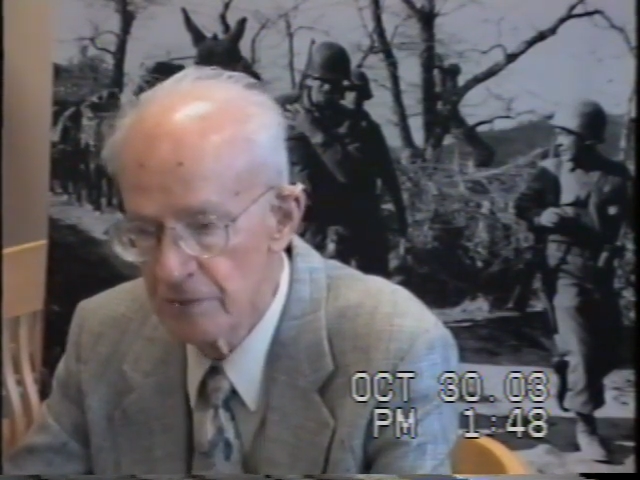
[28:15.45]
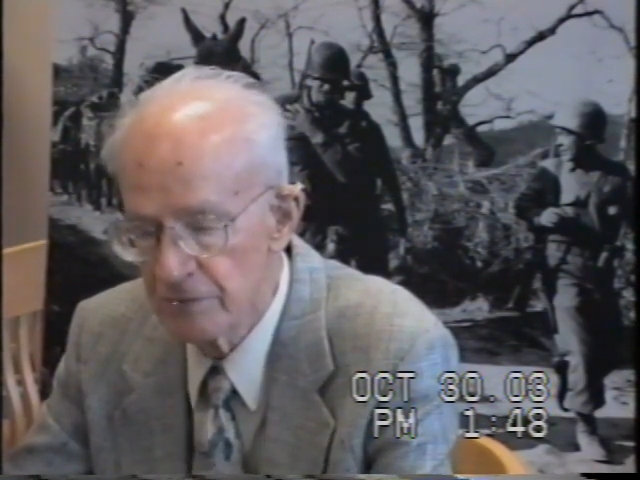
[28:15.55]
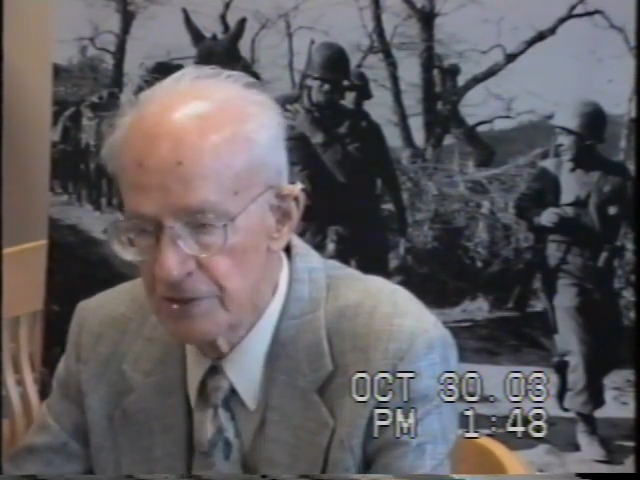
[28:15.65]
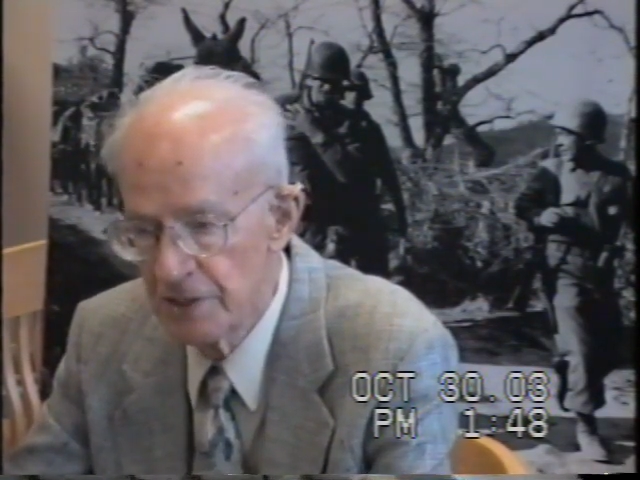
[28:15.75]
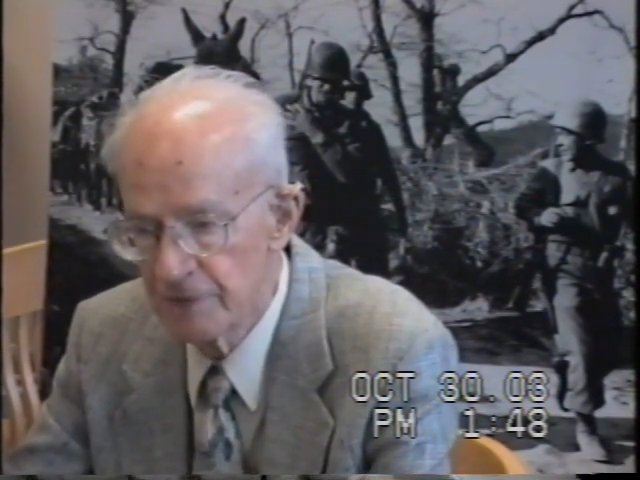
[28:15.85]

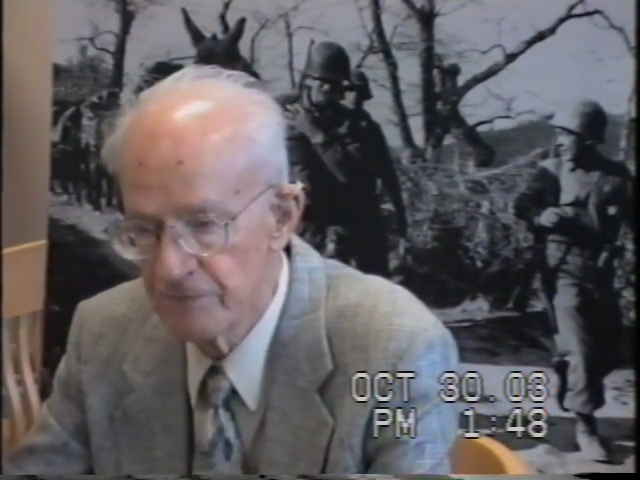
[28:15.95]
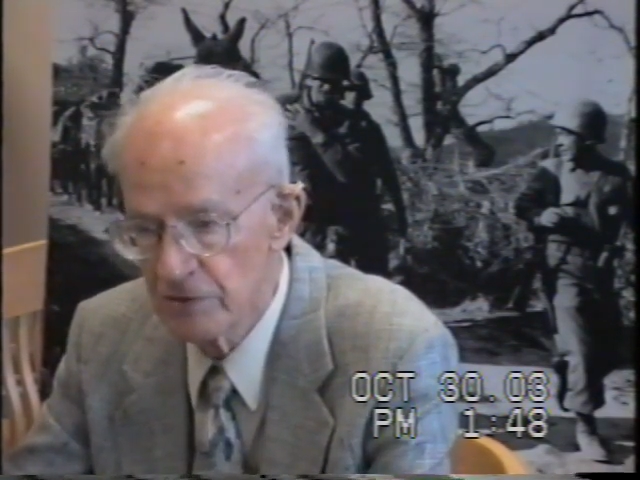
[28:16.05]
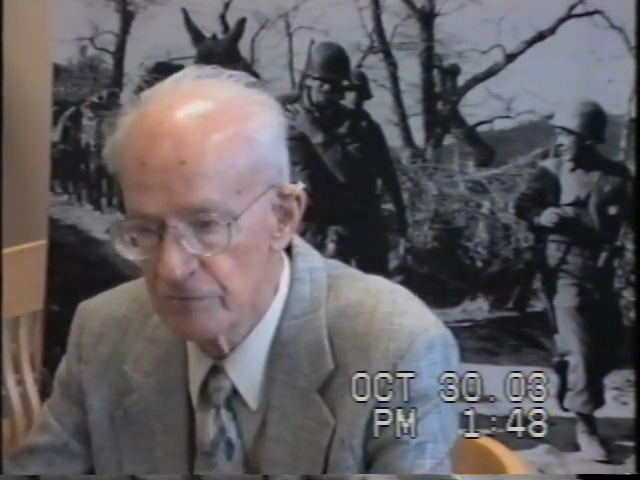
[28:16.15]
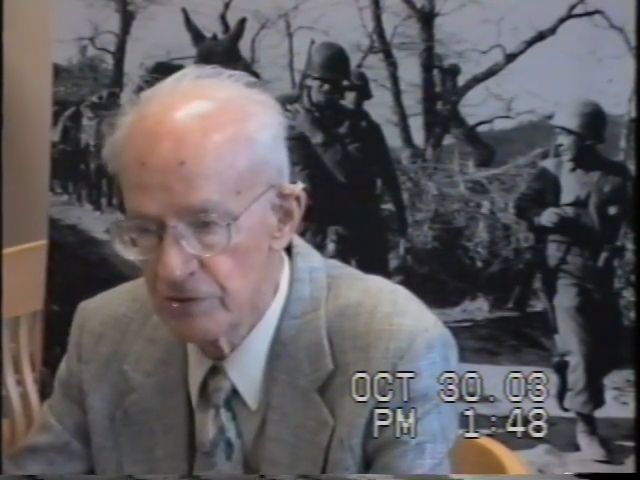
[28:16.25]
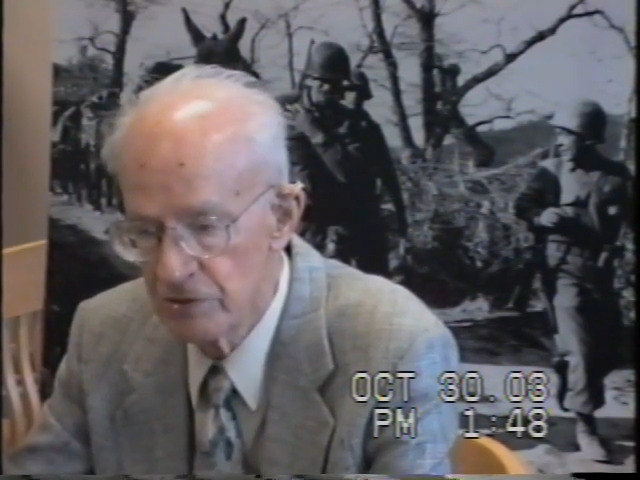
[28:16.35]
The Denver
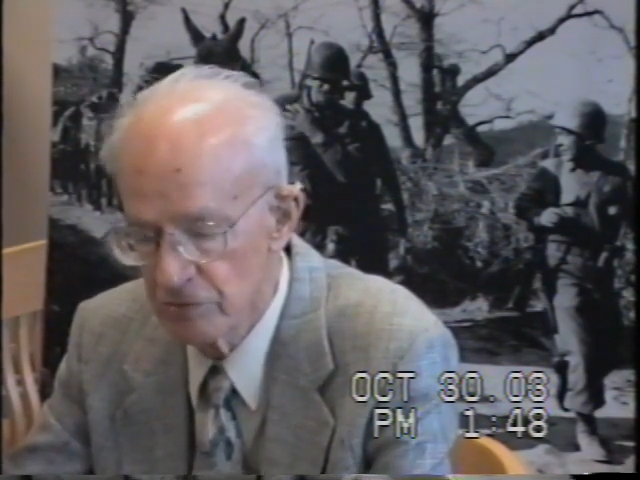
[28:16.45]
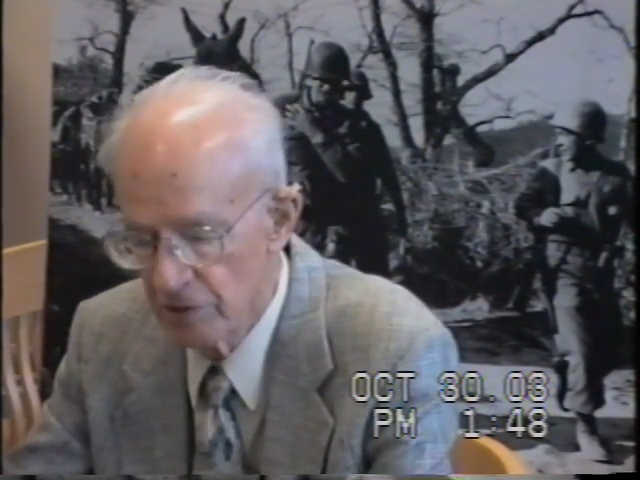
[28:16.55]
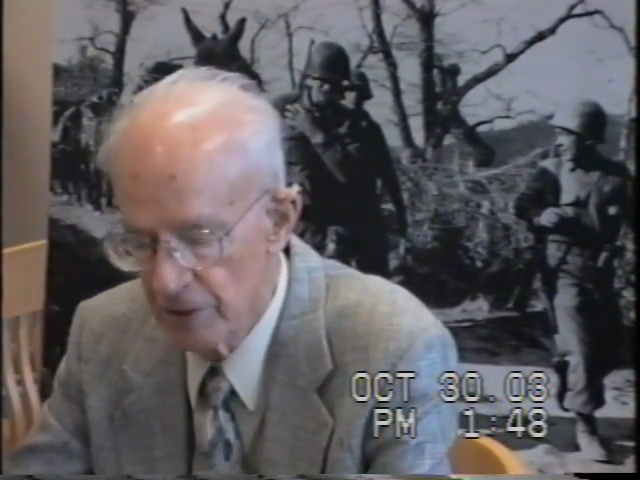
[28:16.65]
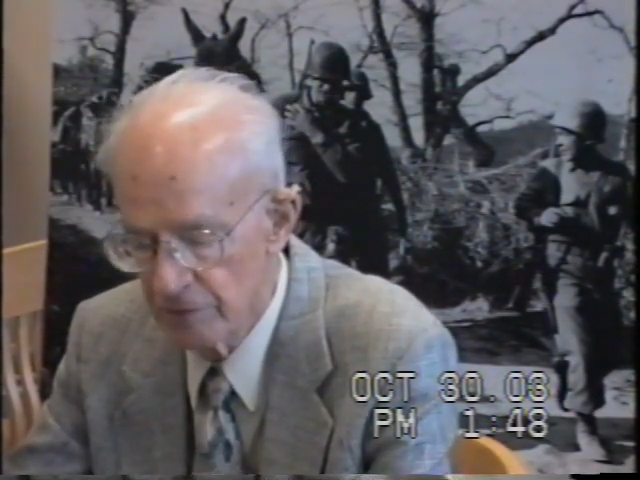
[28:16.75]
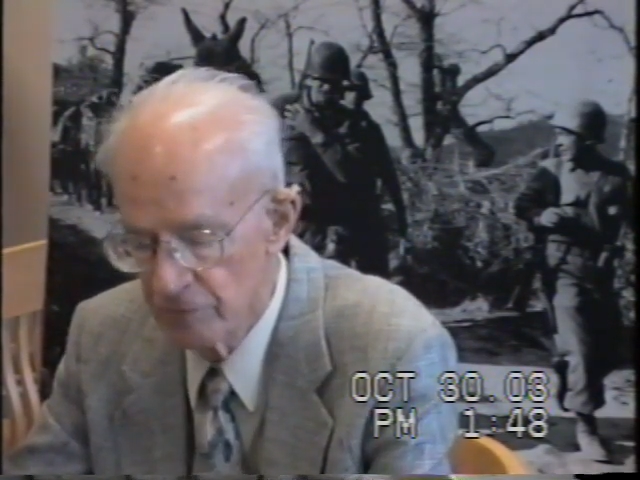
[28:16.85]
and Rio
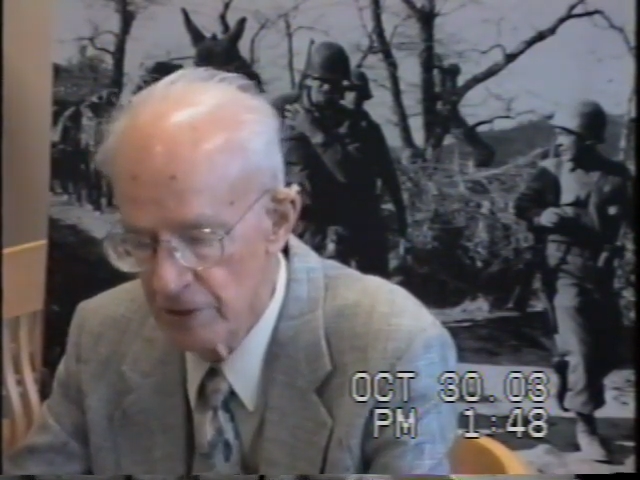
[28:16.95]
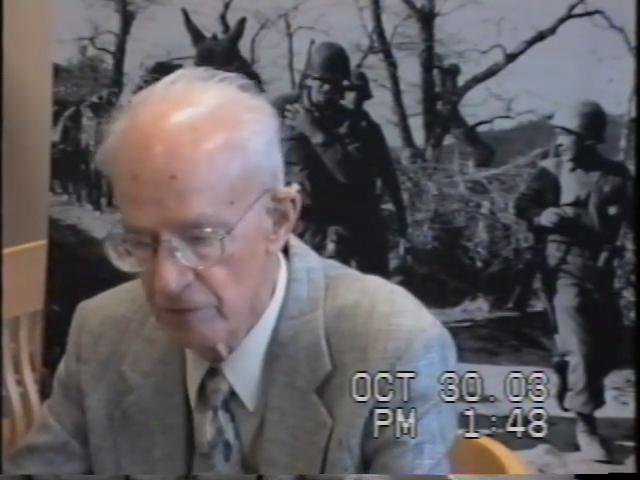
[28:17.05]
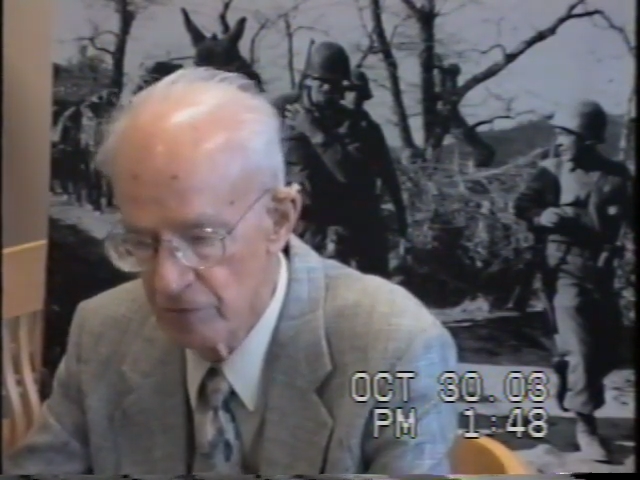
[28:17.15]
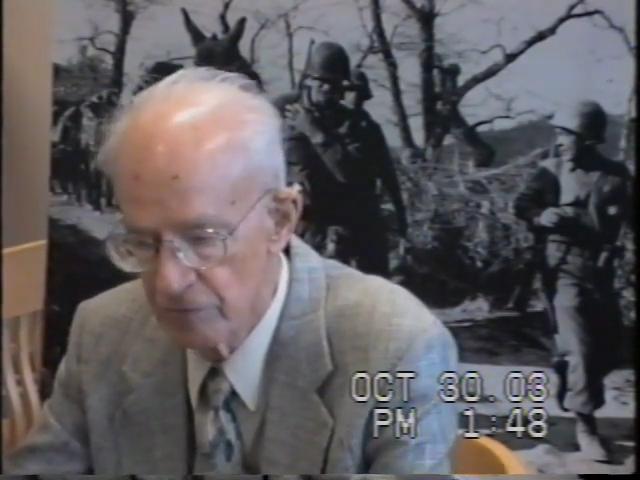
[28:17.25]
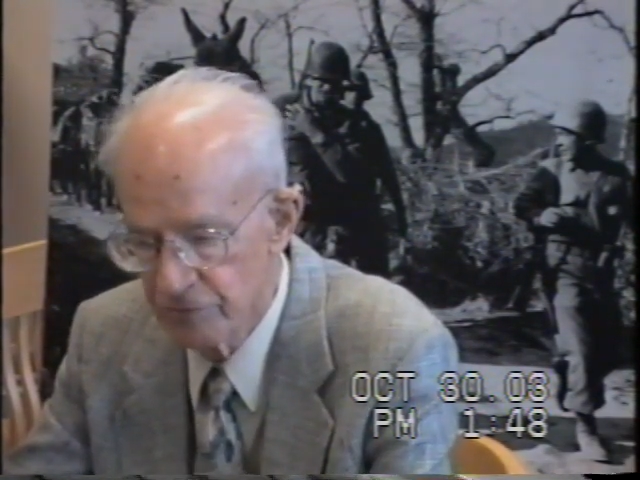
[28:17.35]
Grande
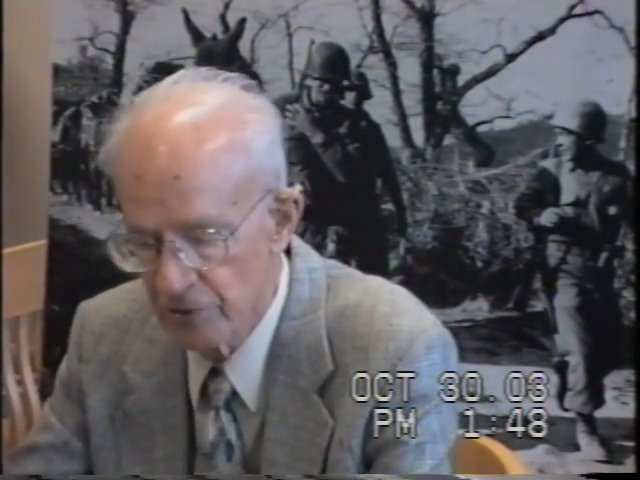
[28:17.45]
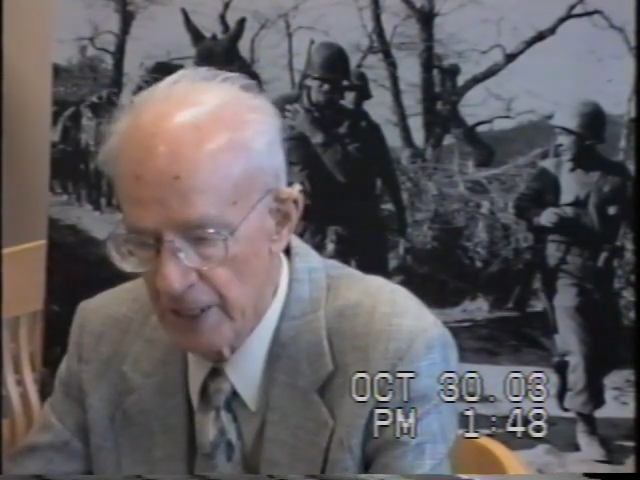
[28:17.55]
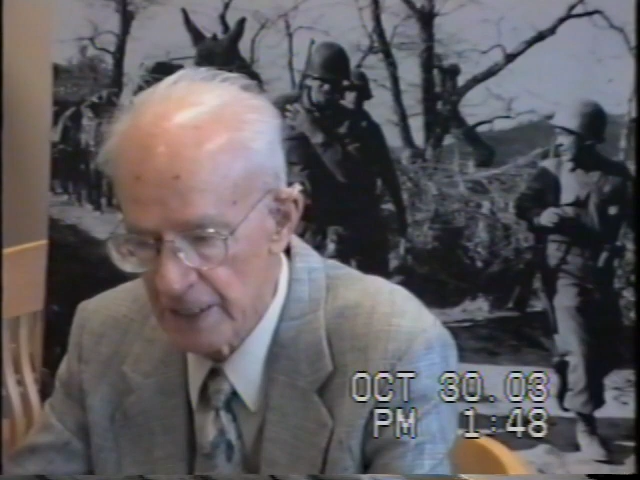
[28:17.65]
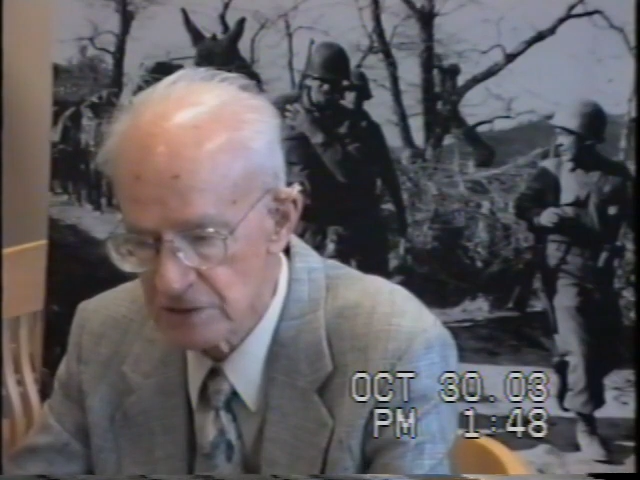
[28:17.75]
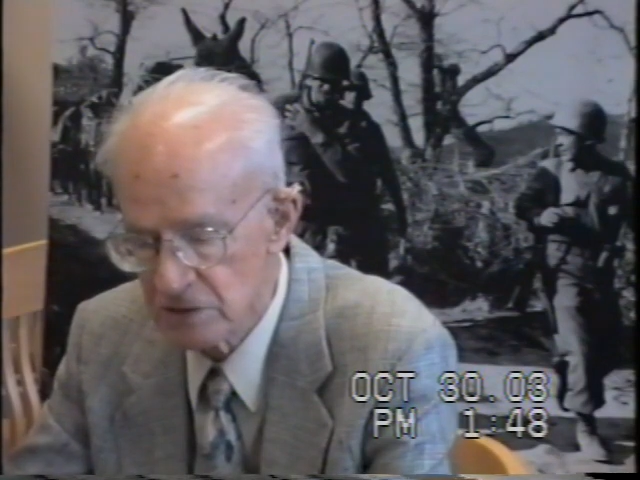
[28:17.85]
Railroad
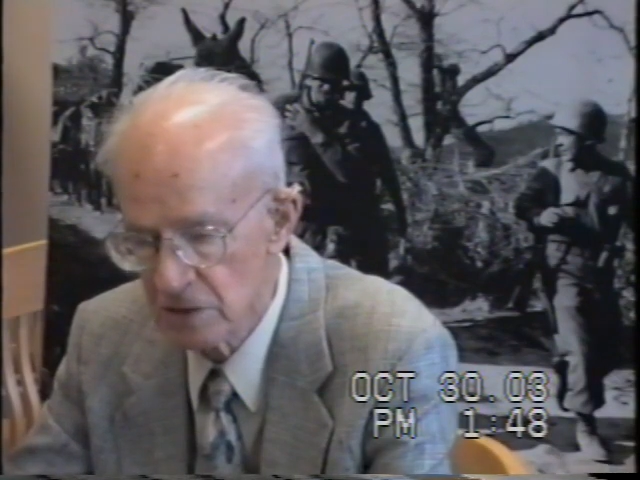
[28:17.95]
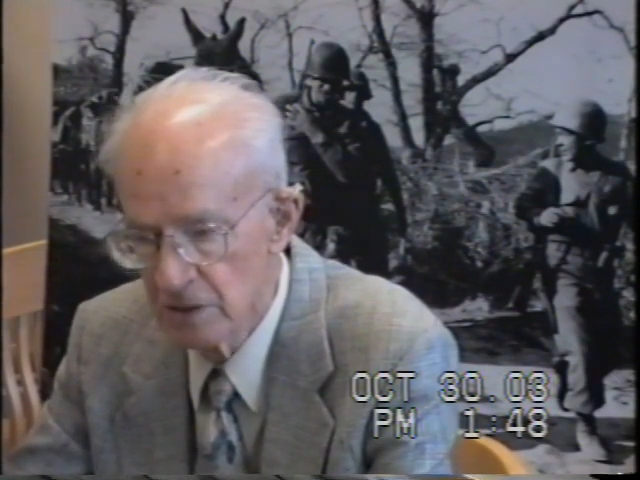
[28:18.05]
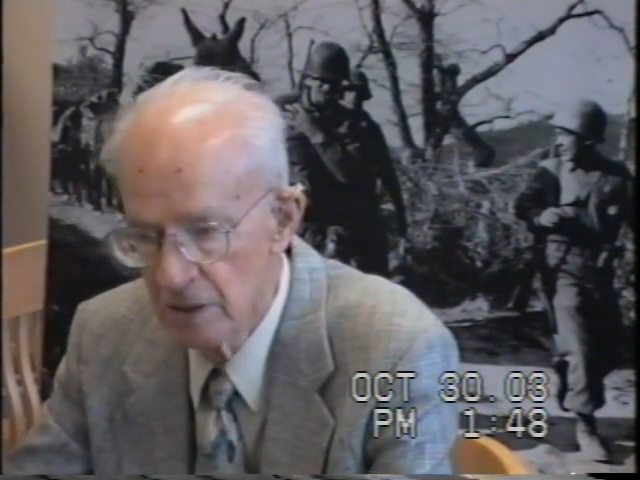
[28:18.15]
tracks